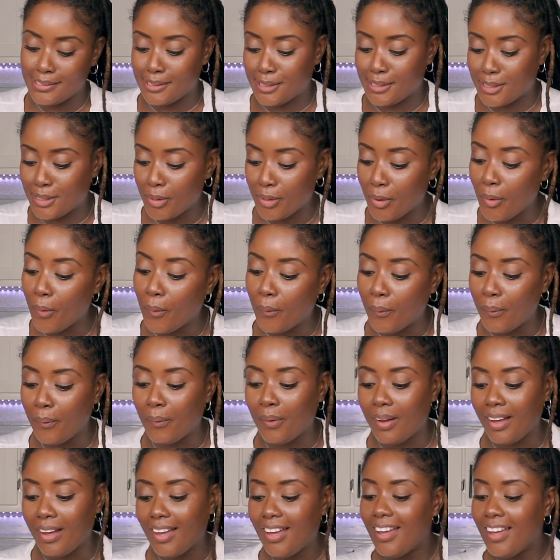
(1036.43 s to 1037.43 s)
So
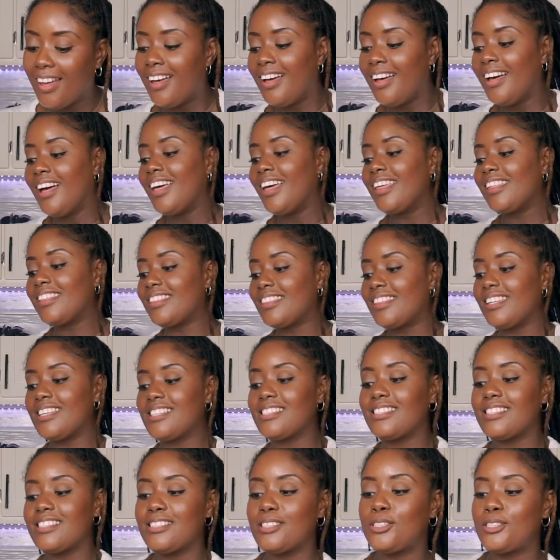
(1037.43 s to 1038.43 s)
this
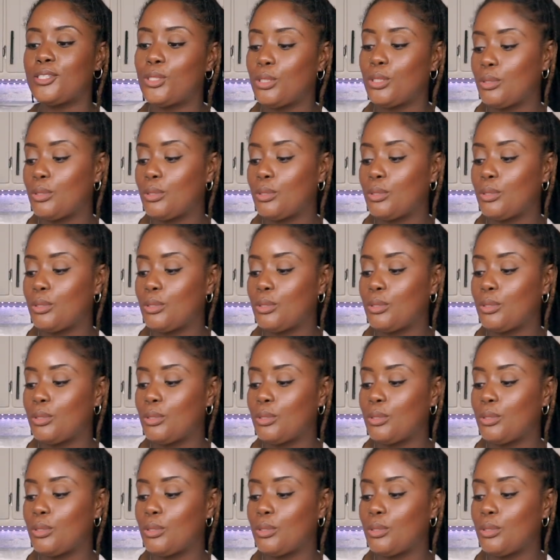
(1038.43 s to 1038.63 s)
is